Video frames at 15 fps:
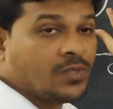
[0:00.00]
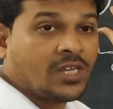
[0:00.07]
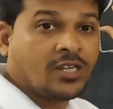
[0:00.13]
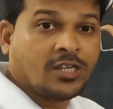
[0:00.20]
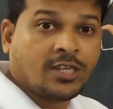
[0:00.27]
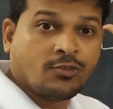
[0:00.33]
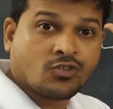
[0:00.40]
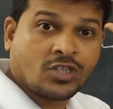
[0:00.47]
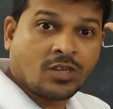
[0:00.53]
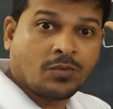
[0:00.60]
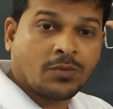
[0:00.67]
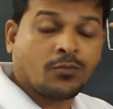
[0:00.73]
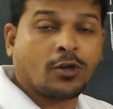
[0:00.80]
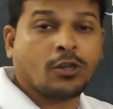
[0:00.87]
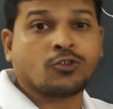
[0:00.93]
of the induced
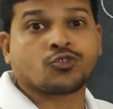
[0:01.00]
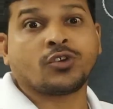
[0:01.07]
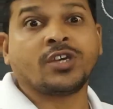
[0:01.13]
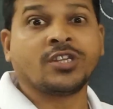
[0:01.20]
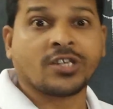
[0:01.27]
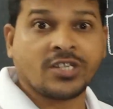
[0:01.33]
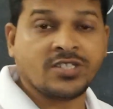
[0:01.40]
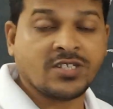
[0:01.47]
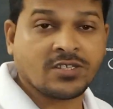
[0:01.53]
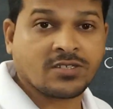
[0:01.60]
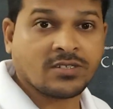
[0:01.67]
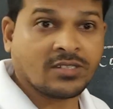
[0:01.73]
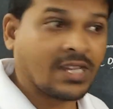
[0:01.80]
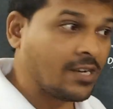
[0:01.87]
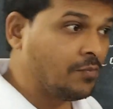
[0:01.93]
EMF also
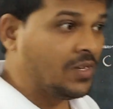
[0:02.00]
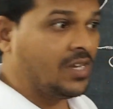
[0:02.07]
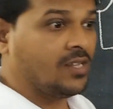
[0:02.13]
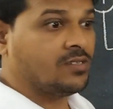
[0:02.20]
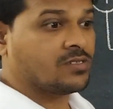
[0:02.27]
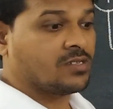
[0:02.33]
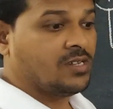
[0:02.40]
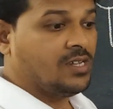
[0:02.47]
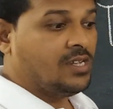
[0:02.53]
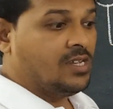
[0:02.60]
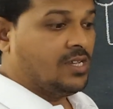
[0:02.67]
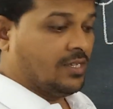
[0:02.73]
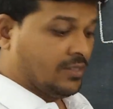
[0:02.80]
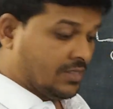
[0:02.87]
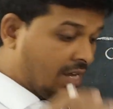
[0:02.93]
increases. That means
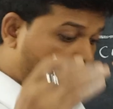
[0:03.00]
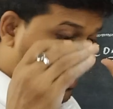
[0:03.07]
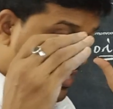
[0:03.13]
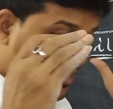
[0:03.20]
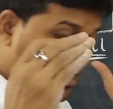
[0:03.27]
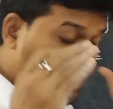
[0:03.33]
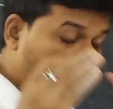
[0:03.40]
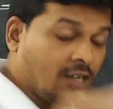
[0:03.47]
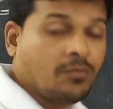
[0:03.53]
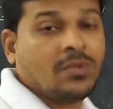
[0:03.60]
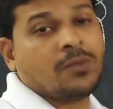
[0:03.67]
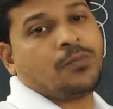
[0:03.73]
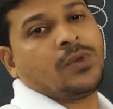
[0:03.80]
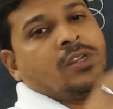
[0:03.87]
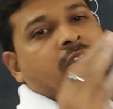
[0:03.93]
the
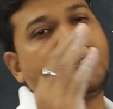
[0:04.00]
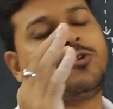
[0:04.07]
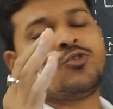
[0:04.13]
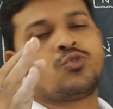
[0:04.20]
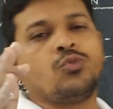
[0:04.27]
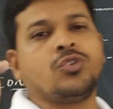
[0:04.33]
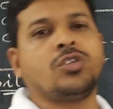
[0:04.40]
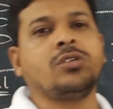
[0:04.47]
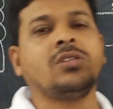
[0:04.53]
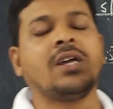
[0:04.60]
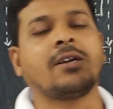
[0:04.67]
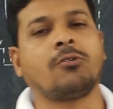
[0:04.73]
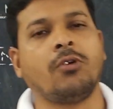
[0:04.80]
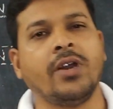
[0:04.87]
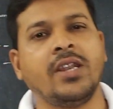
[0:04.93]
EMF induced within
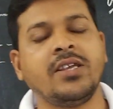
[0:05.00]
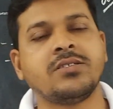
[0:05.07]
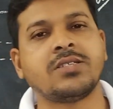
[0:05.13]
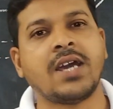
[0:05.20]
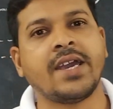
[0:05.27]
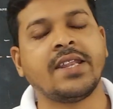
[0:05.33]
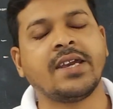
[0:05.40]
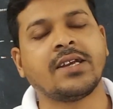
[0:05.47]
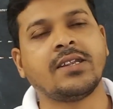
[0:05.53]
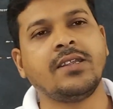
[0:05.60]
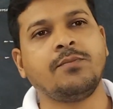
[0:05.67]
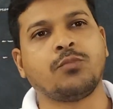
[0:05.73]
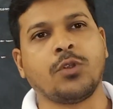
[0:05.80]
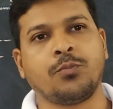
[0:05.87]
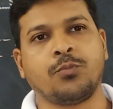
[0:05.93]
the coil is
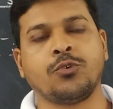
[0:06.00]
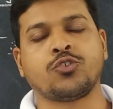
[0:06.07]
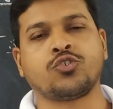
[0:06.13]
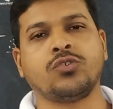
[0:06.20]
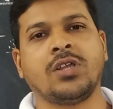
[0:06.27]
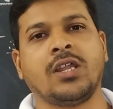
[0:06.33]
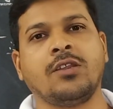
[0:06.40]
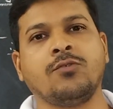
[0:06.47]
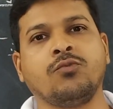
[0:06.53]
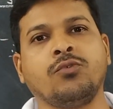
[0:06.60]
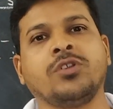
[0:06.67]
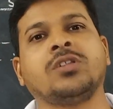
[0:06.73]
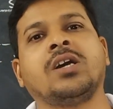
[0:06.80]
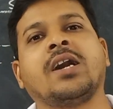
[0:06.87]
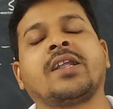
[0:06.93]
directly proportional
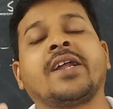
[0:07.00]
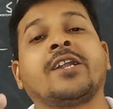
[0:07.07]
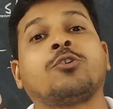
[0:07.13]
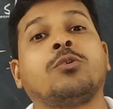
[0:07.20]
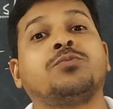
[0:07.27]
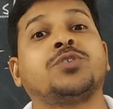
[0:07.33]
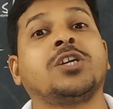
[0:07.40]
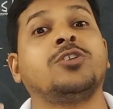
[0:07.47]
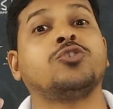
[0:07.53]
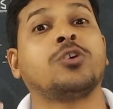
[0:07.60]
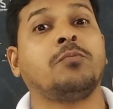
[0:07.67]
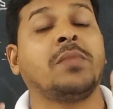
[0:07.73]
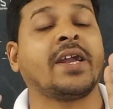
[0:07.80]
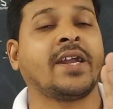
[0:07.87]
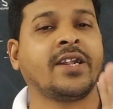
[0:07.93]
with the rate of change
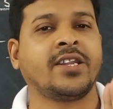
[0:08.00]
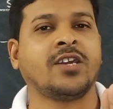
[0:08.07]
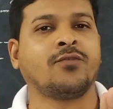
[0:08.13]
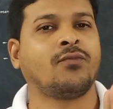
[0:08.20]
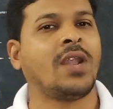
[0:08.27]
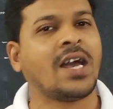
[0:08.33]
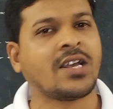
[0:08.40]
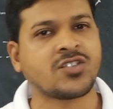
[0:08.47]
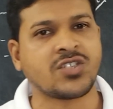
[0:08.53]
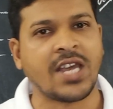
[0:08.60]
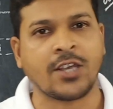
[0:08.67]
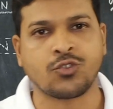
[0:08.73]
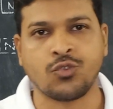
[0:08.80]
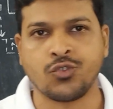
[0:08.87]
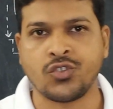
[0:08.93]
of magnetic flux
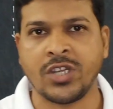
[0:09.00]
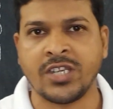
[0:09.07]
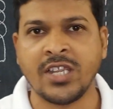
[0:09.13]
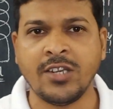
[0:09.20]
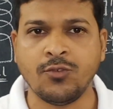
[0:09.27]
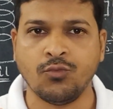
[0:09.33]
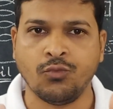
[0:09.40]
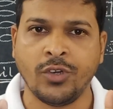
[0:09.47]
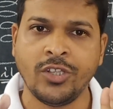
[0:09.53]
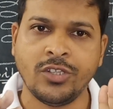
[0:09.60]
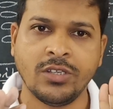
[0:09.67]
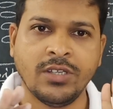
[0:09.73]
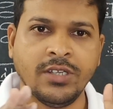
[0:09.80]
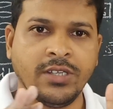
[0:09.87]
associated with